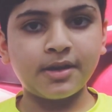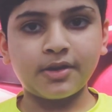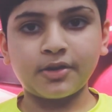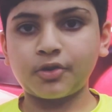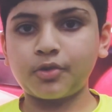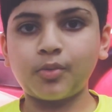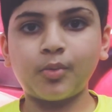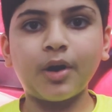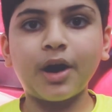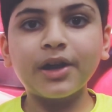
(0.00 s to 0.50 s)

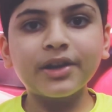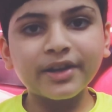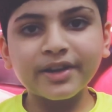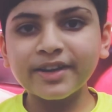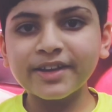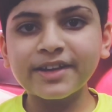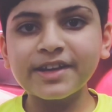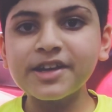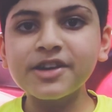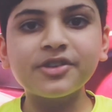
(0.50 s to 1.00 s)

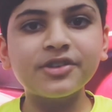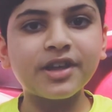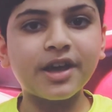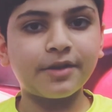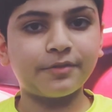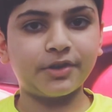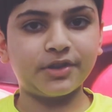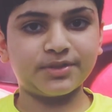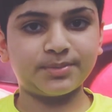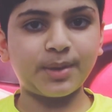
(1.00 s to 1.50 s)
Quality gear
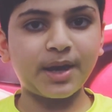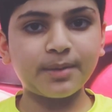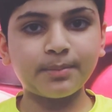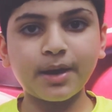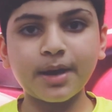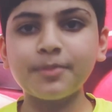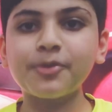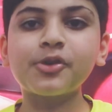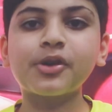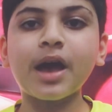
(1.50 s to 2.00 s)
levers made
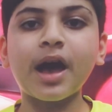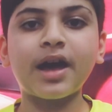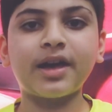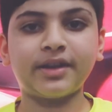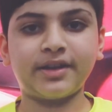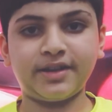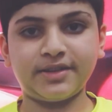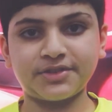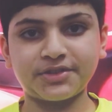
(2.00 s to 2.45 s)
by Bugatti.